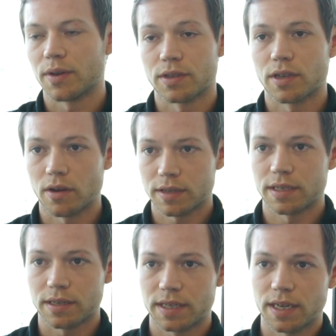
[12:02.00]
because the cost
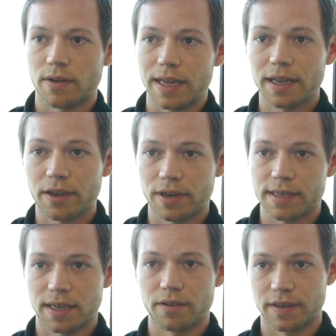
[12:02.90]
is continually
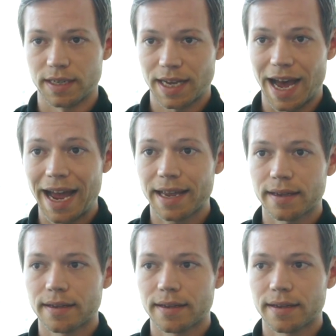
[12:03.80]
increasing of an attack.